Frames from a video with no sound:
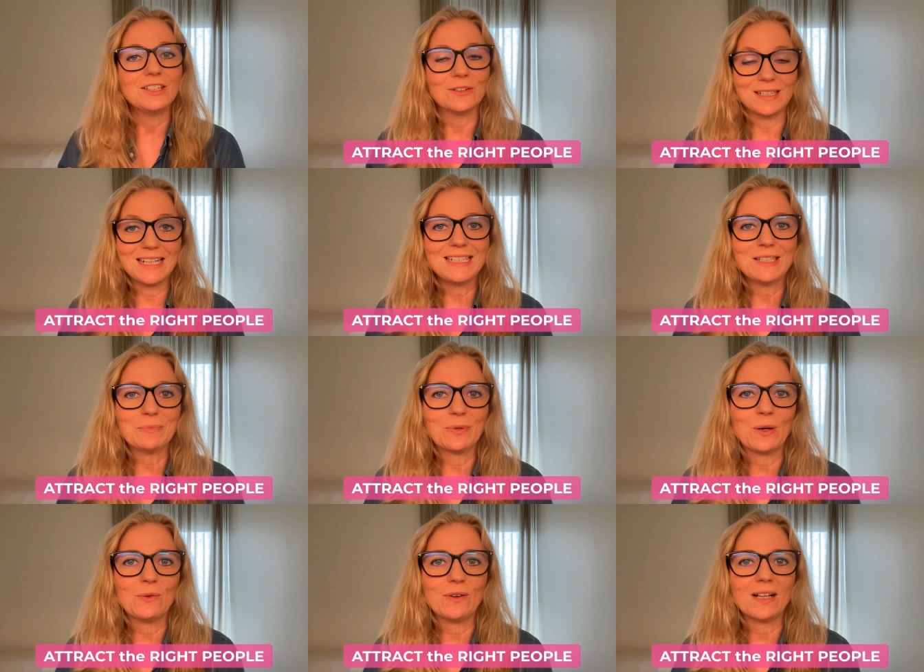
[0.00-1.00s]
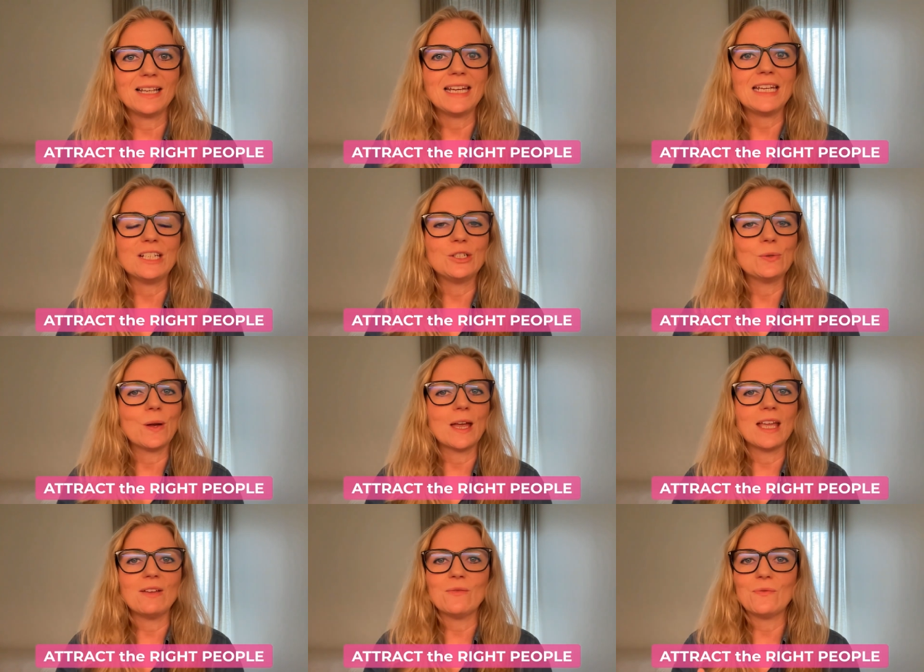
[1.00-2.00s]
your LinkedIn profile, into
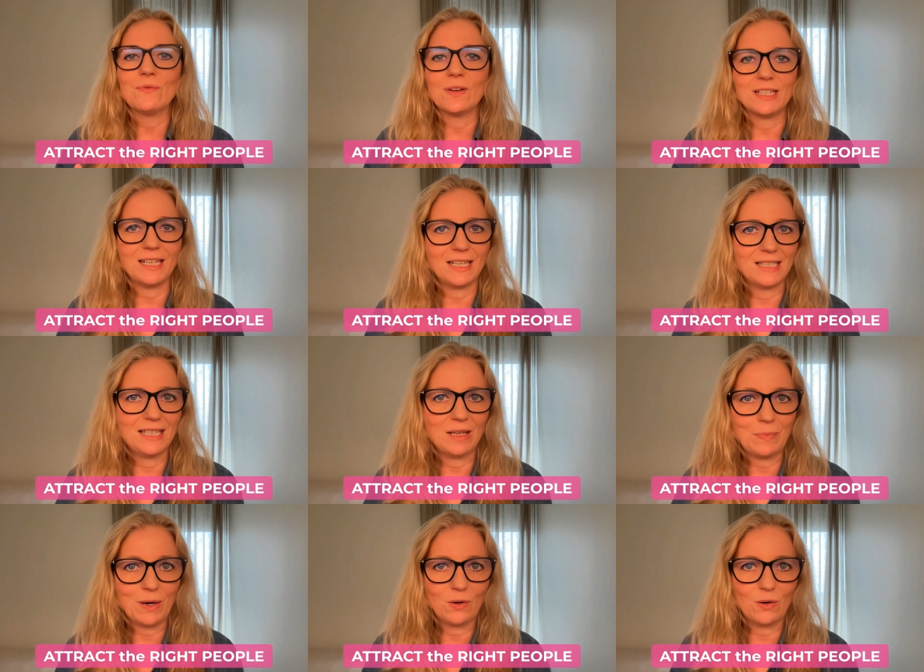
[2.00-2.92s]
a fantastic,